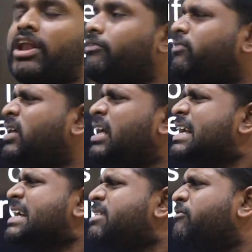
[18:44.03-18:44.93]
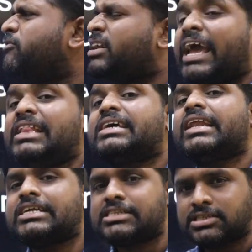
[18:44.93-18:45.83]
of life, 9th
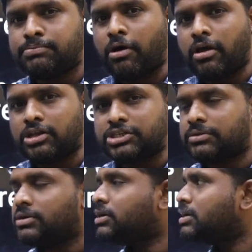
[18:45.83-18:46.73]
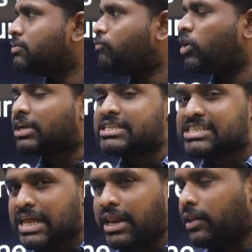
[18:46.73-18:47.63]
class biology. What
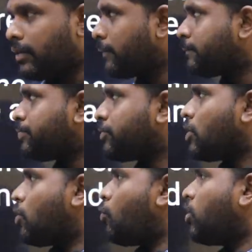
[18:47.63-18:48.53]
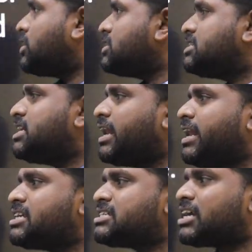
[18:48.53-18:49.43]
is cell? What is
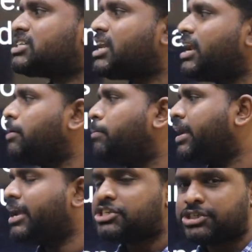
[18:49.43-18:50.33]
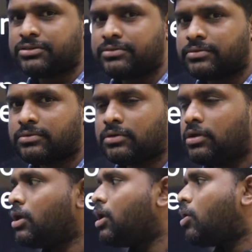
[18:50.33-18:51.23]
DNA structure and replication?
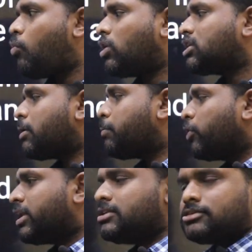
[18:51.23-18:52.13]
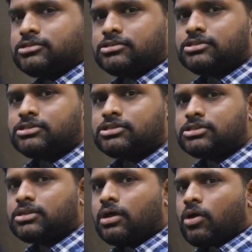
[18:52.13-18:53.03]
What are protein
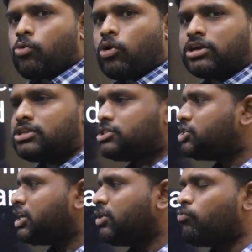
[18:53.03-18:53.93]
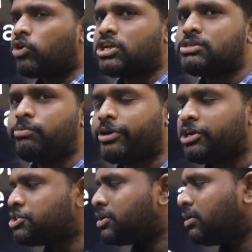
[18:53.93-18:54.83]
synthesis? What is gene? What is
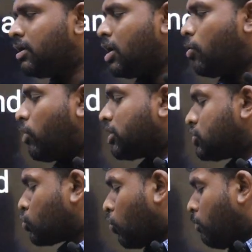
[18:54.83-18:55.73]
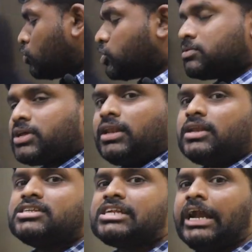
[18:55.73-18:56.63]
mutation? What is chromosomes
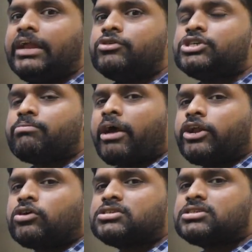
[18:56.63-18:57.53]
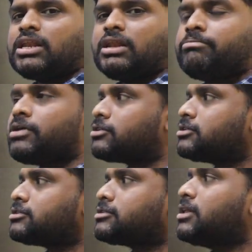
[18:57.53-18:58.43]
and cell division, mitosis and
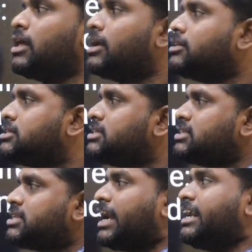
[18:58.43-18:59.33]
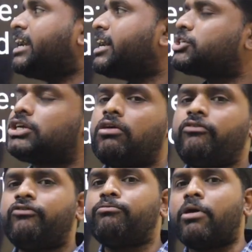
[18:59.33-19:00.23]
meiosis? This is the introduction
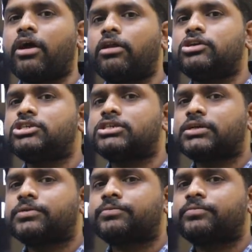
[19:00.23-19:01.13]
of biology,